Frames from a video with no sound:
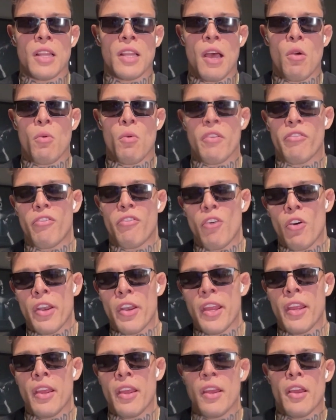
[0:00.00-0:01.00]
Now with
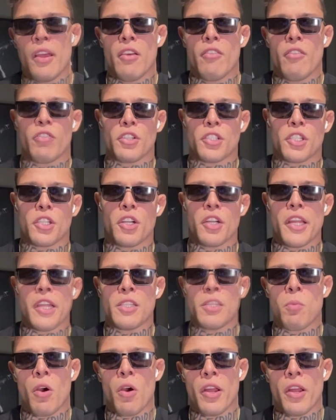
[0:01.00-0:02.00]
40, for sure
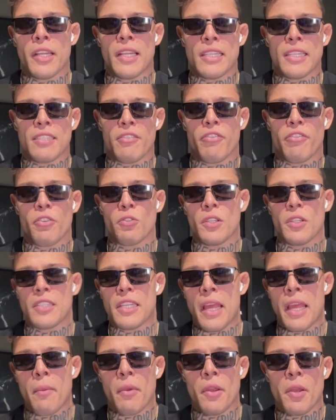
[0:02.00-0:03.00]
his body doesn't feel the
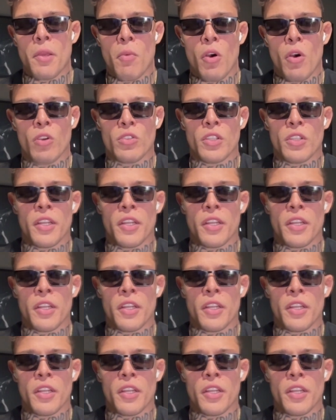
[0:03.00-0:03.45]
same anymore.